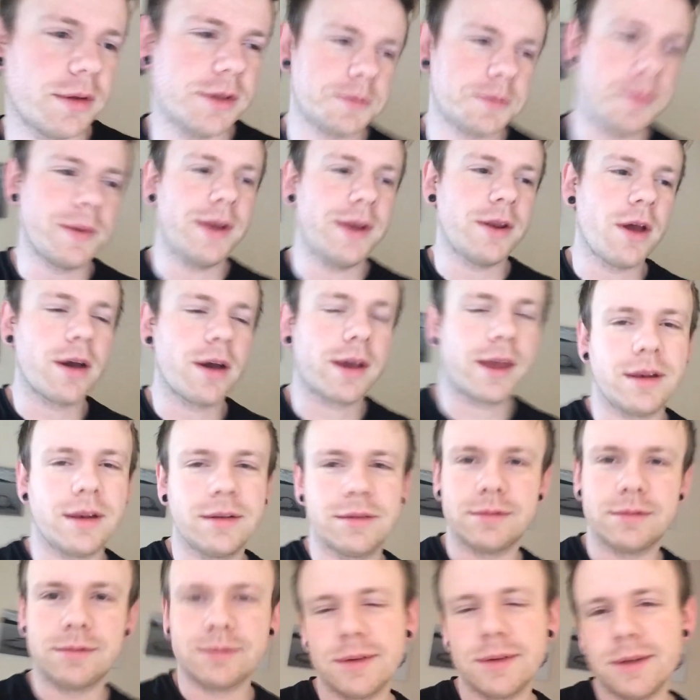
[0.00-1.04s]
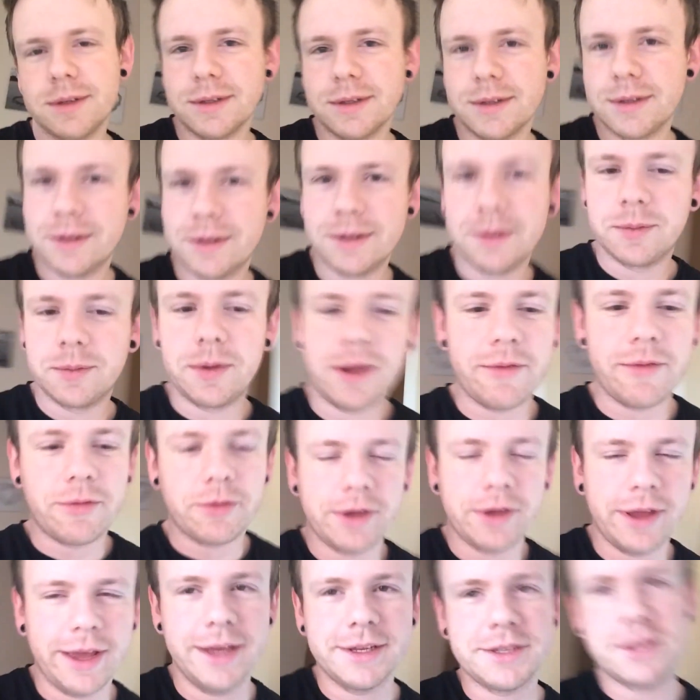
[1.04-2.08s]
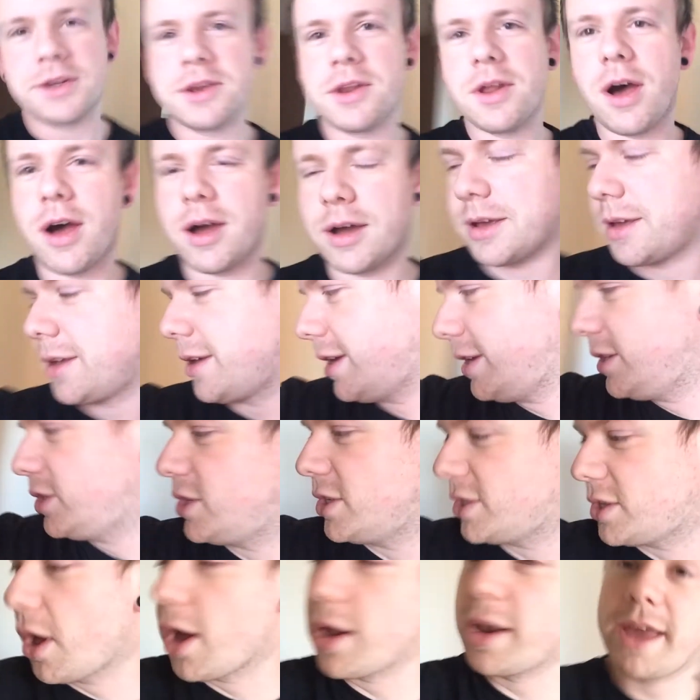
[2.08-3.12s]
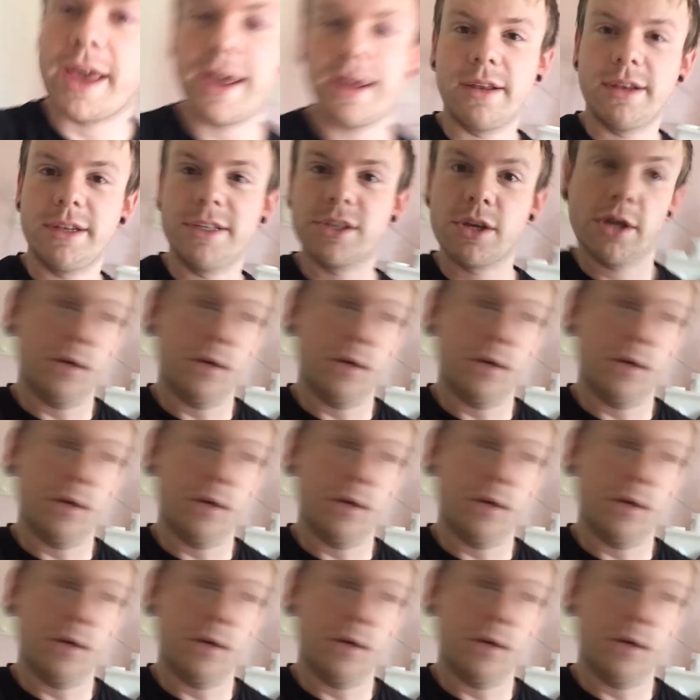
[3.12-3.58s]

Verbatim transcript: it's me knocking. Whenever he hears a knock, he's just on it. He's